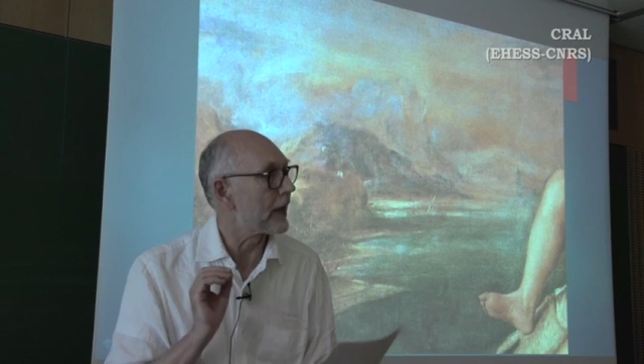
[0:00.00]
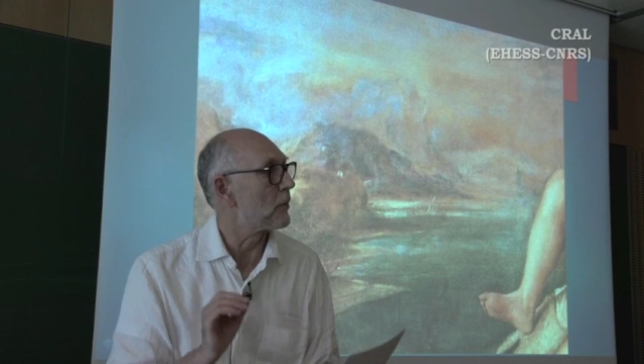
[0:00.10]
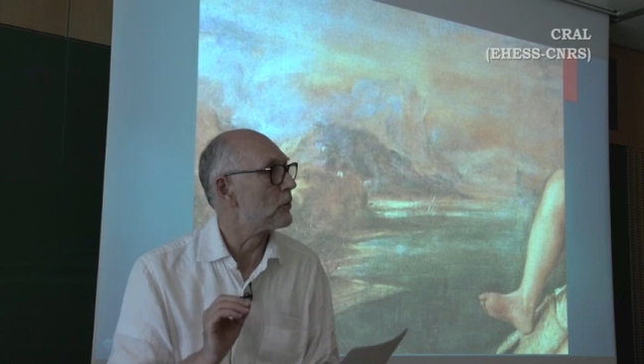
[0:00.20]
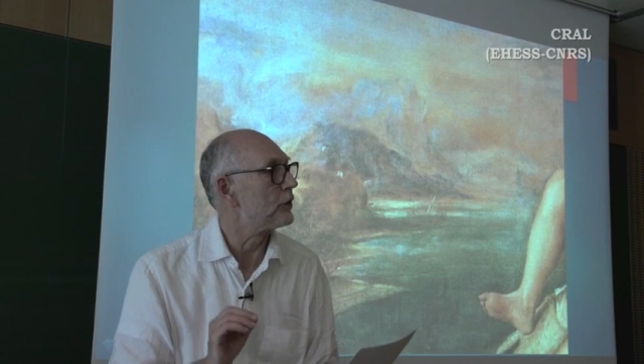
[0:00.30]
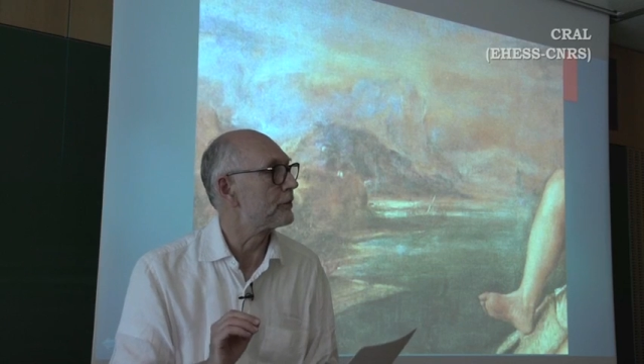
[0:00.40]

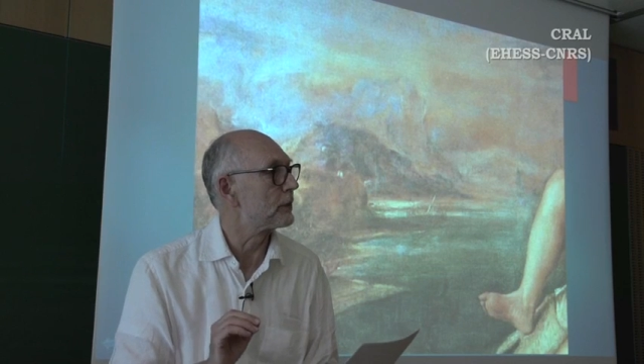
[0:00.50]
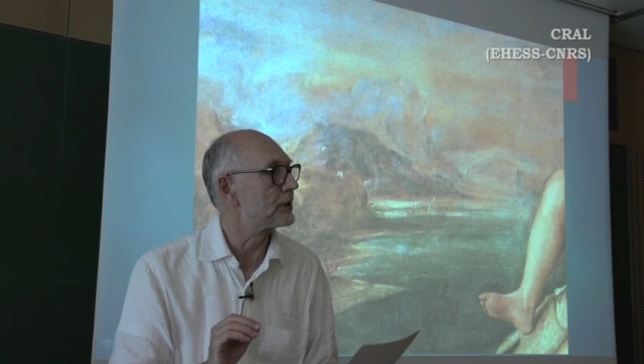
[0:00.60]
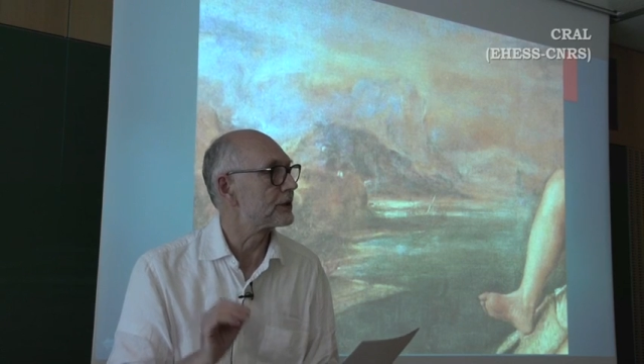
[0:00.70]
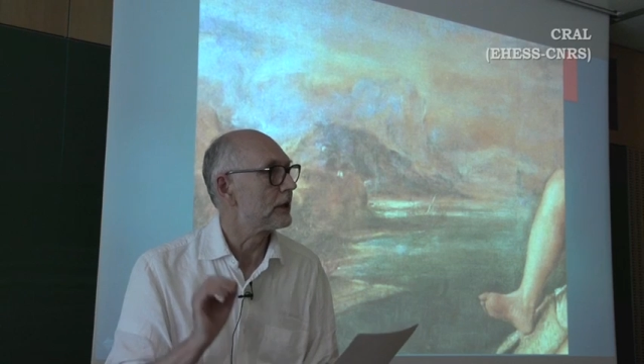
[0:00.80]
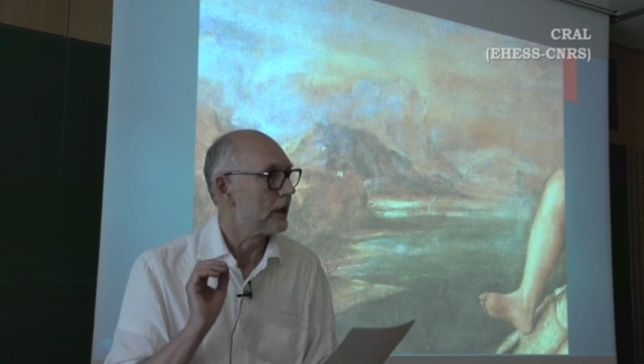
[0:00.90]
that
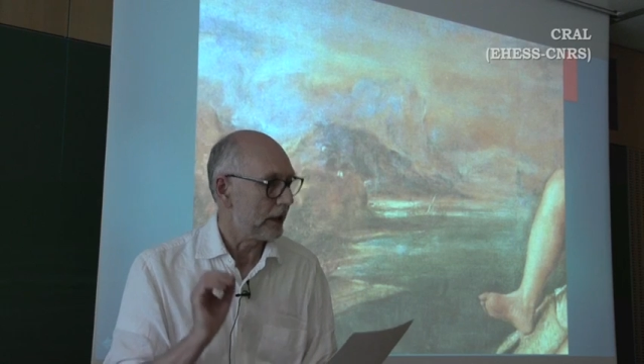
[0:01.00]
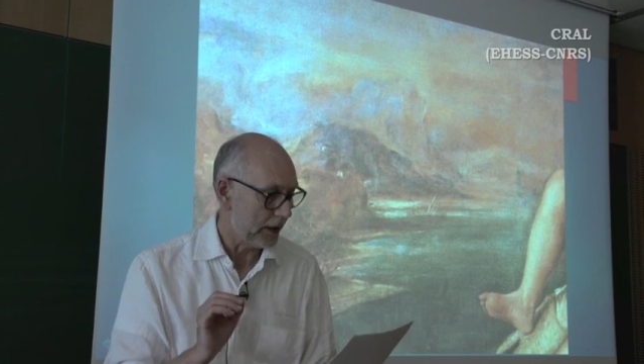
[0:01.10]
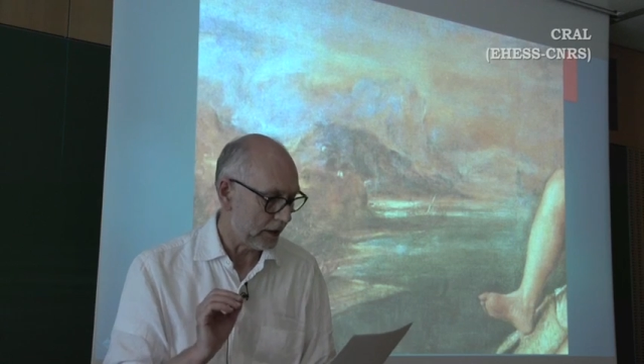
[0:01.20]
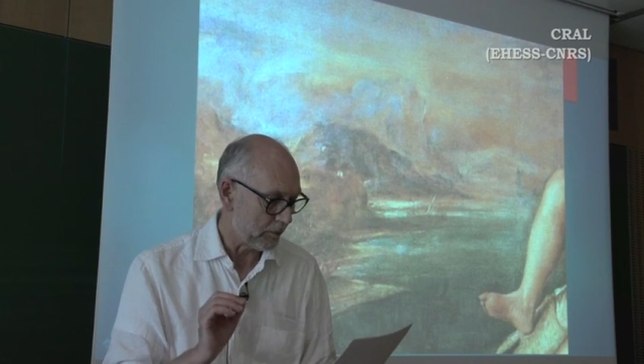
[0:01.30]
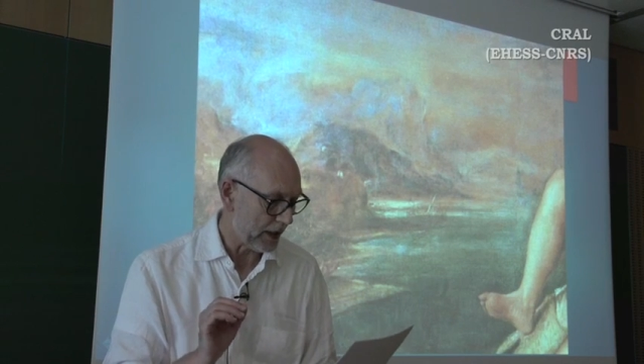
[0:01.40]
movement
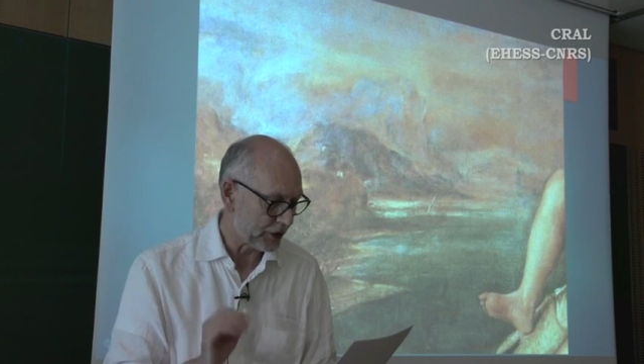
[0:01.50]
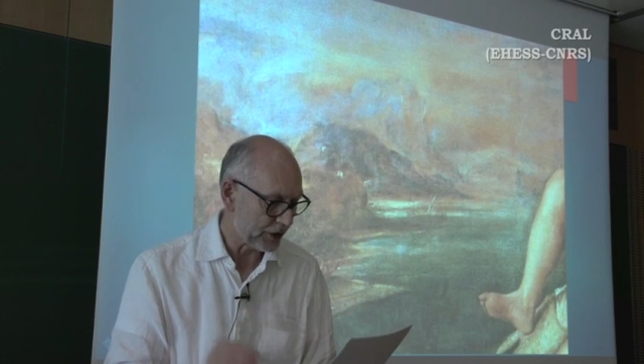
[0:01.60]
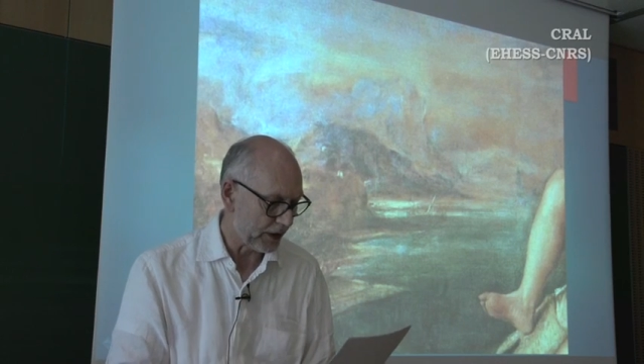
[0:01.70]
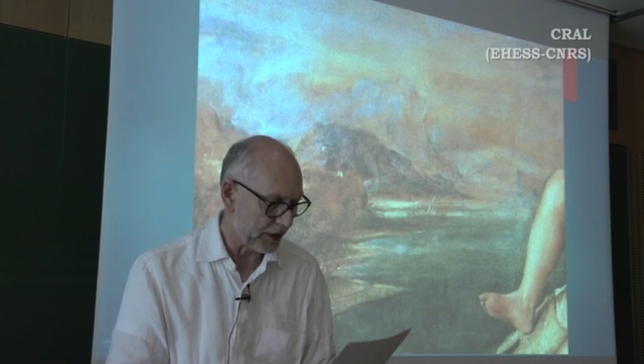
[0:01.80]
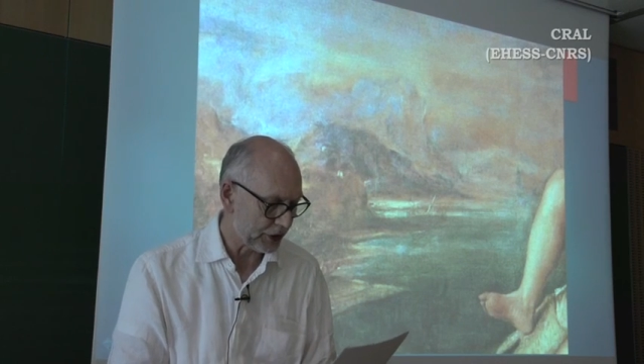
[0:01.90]
in
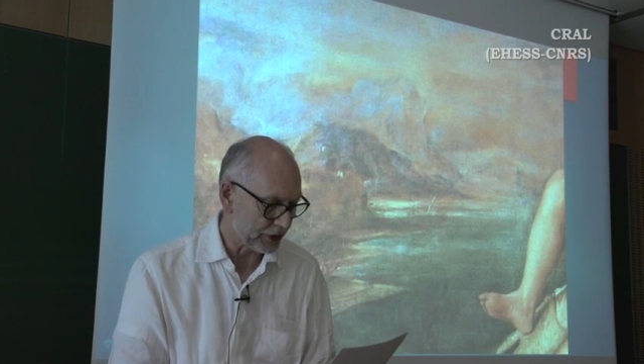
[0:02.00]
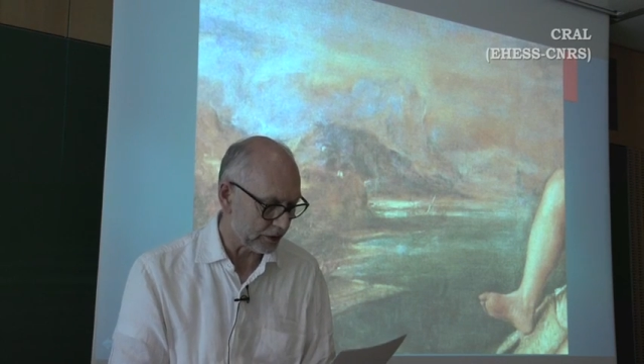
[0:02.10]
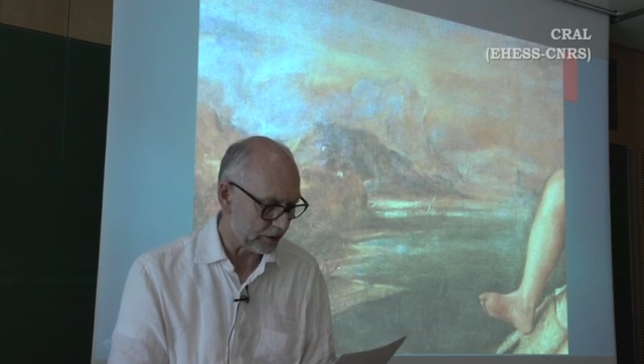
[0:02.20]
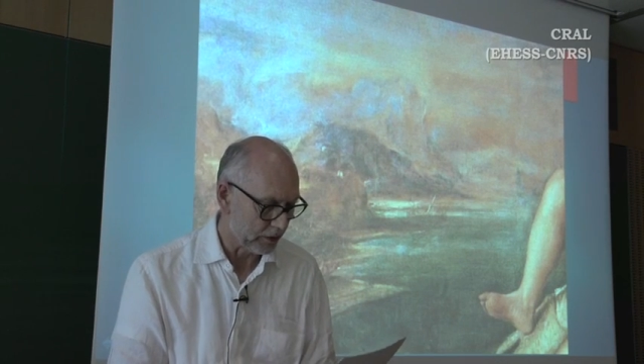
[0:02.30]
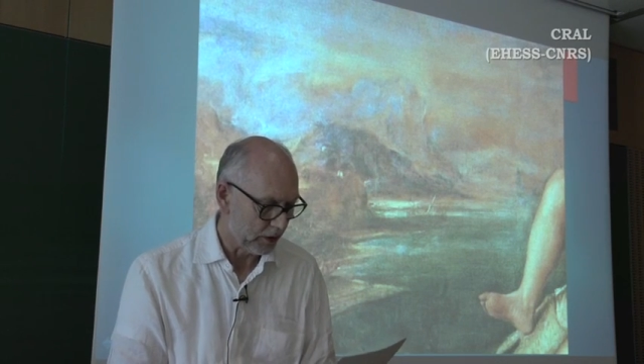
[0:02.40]

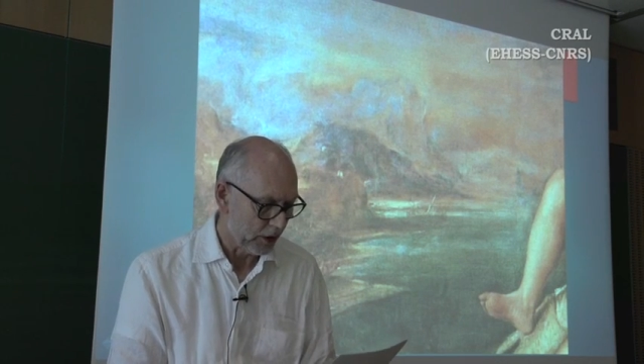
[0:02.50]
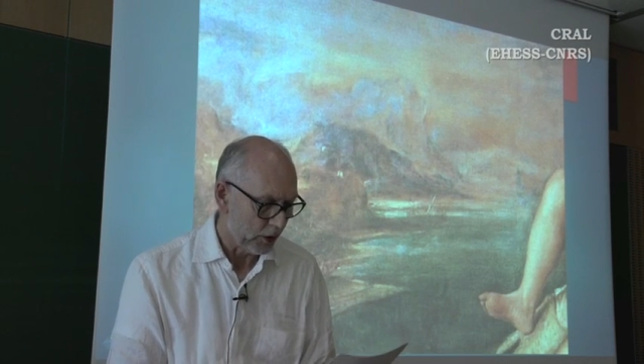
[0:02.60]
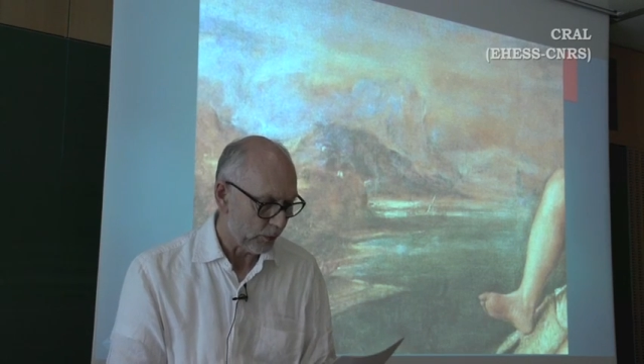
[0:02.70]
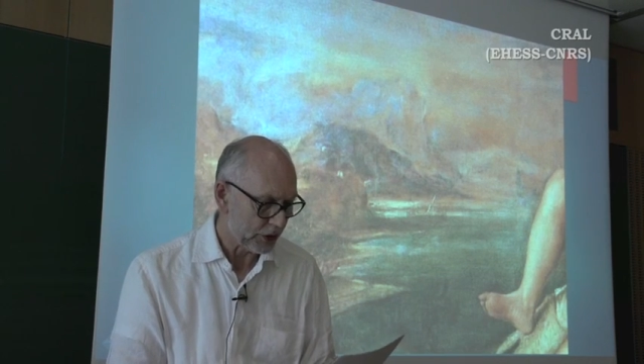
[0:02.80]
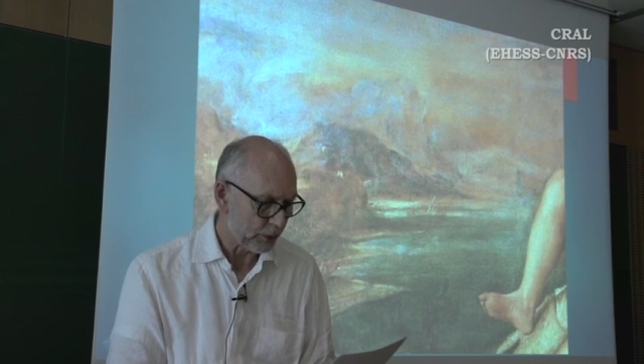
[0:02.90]
imagination,
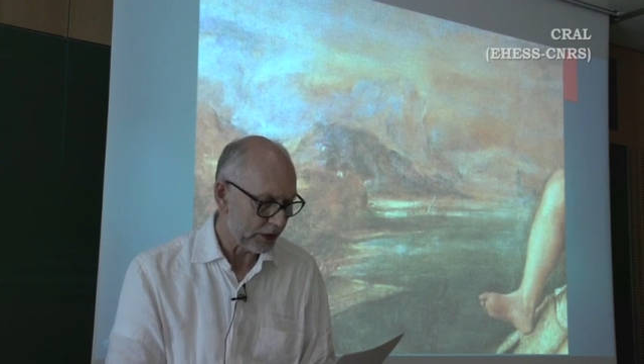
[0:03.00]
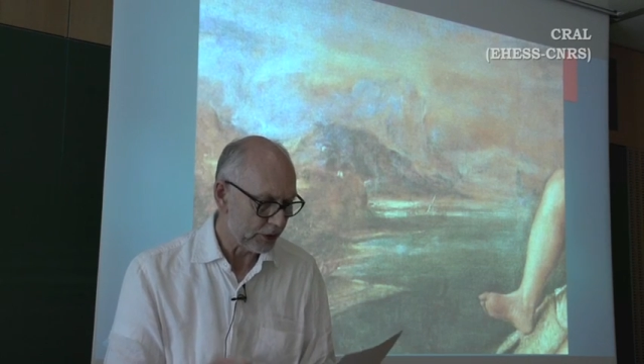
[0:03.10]
which we